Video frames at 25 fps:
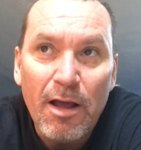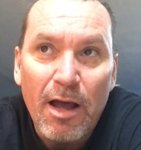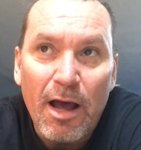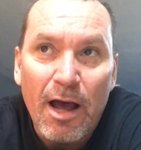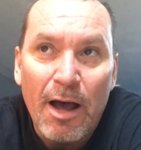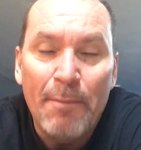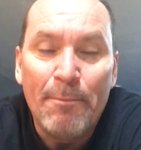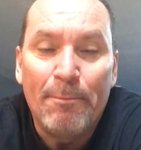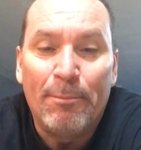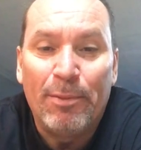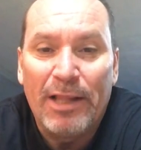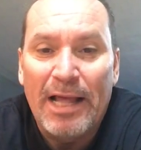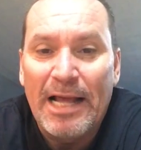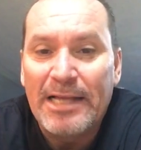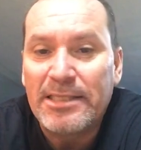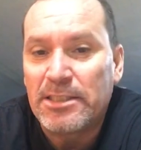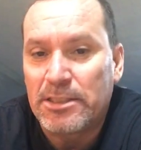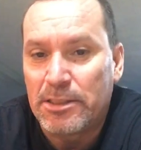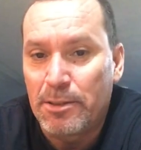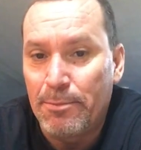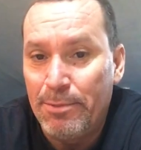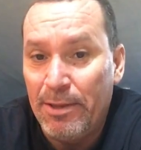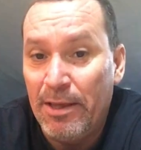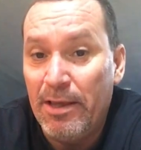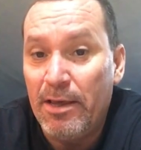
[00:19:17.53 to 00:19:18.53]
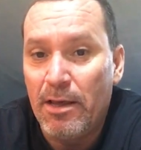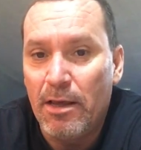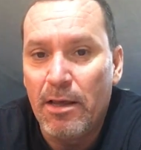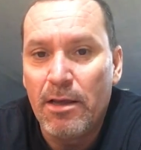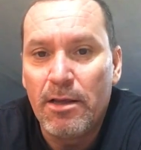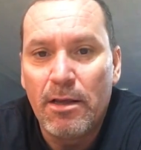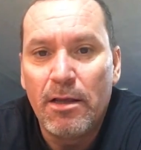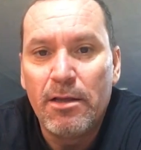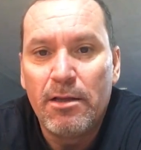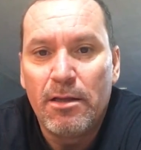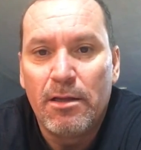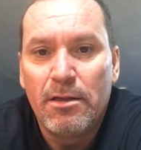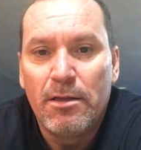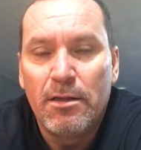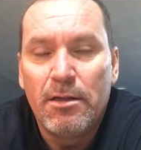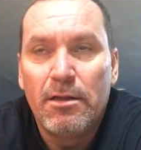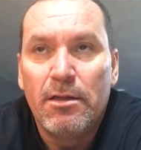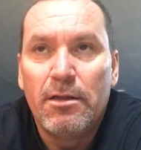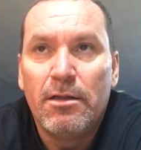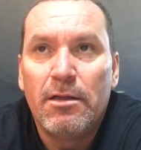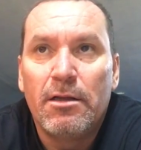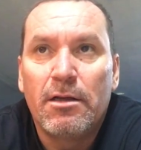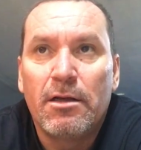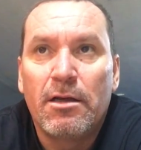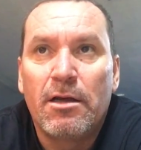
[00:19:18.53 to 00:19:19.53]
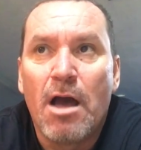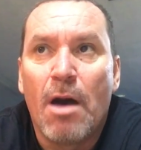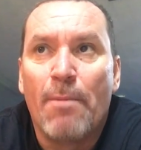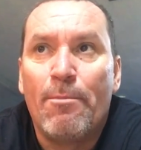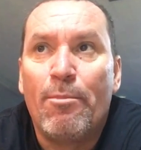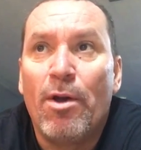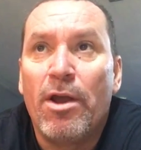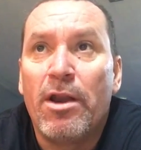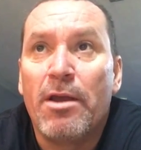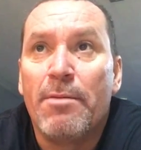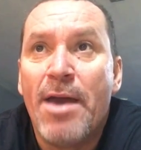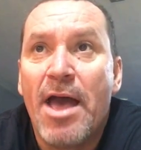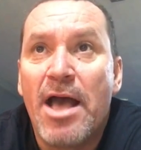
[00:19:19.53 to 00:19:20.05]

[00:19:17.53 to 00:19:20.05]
I'm blessed to be Capoeira